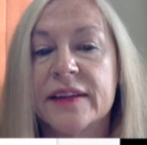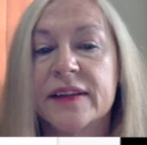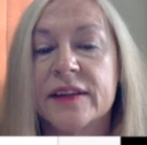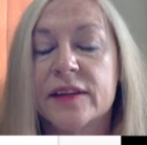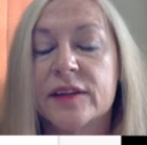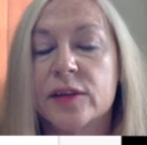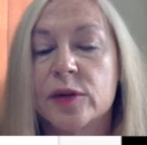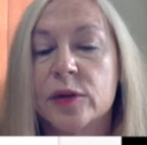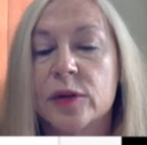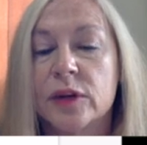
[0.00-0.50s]
to
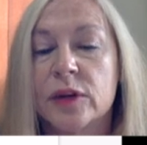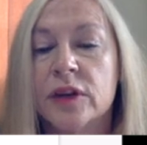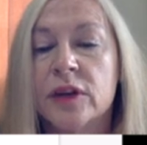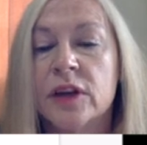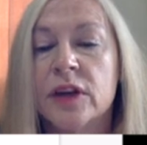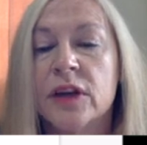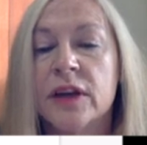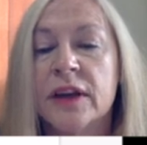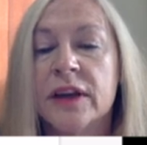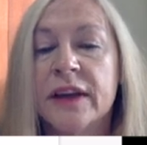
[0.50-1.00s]
school.
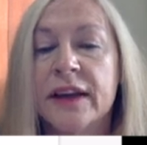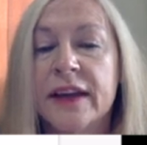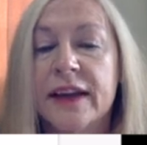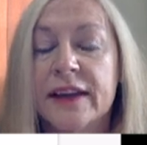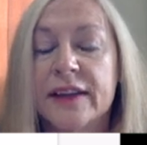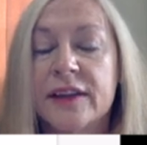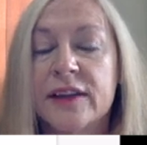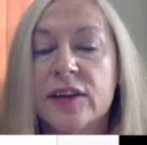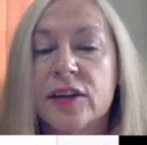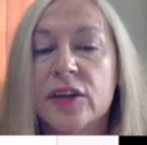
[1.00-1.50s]

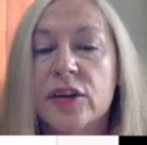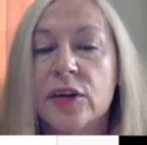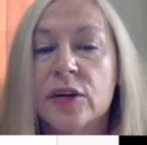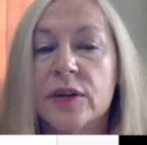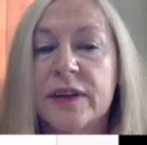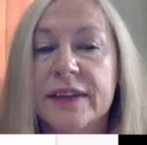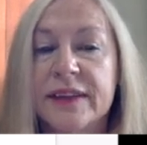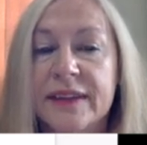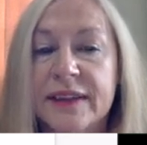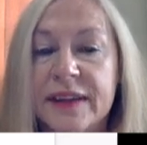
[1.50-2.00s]
And so you
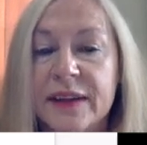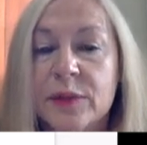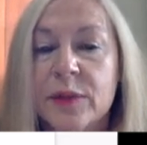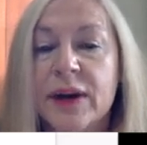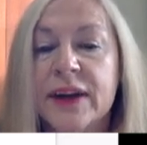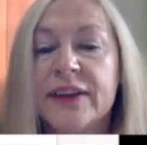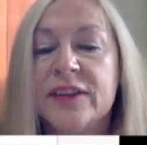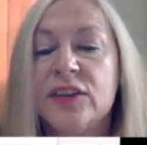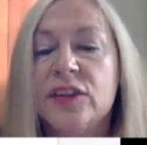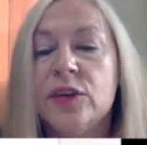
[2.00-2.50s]
only see
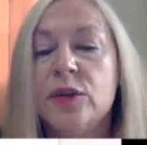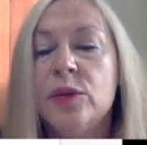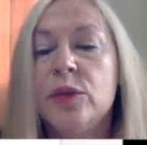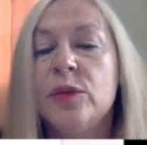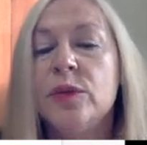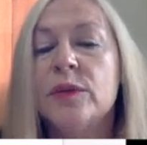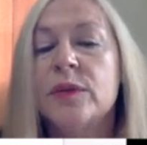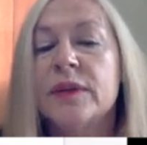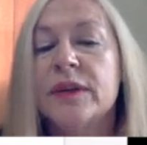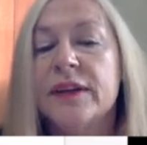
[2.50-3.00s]

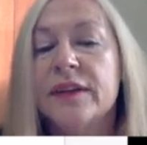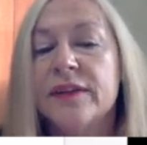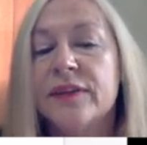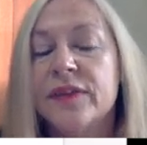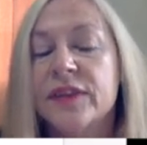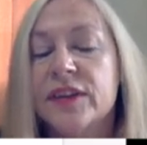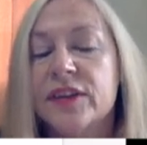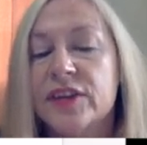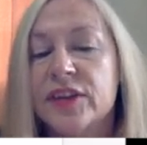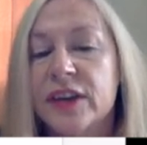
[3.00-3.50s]
Y2
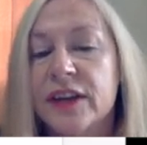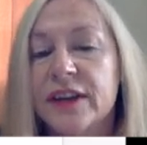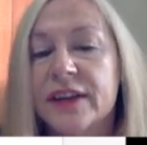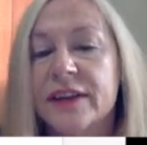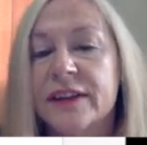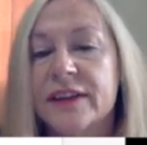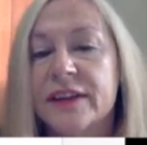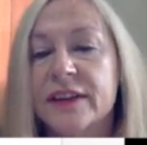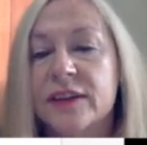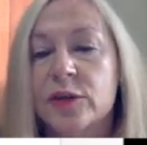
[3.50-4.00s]
if the child
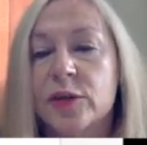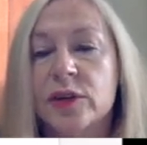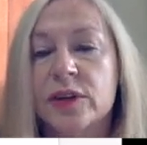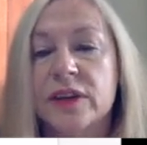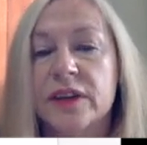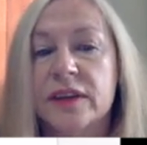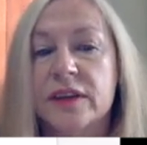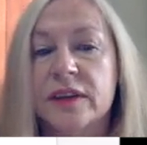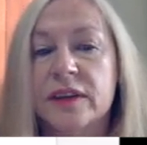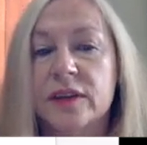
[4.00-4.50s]
is enrolled
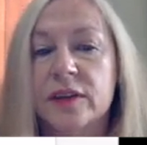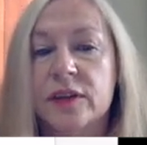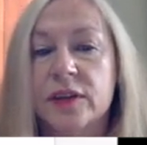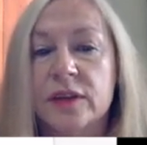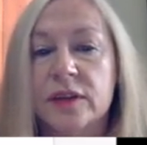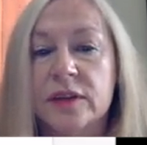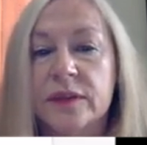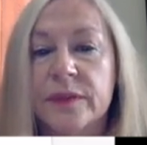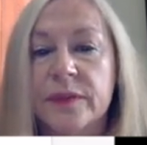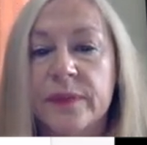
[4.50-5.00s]
in
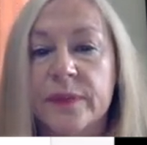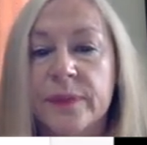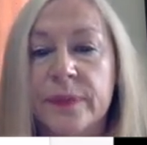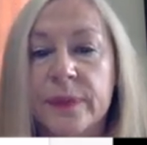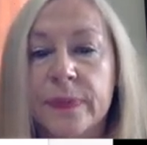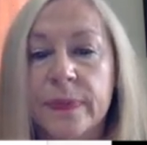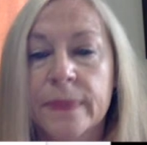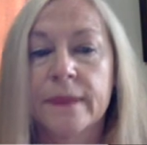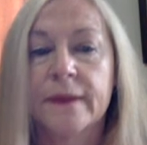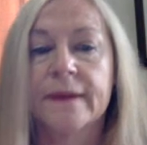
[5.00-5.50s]
school.
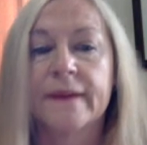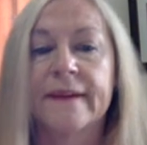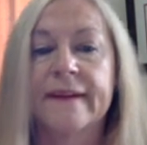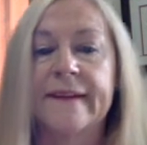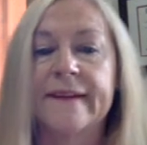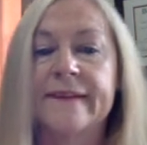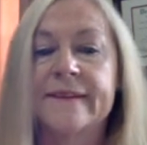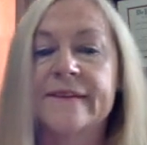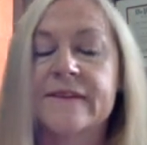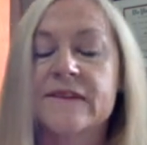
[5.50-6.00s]

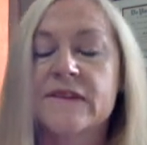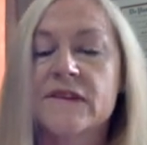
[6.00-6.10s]
Okay.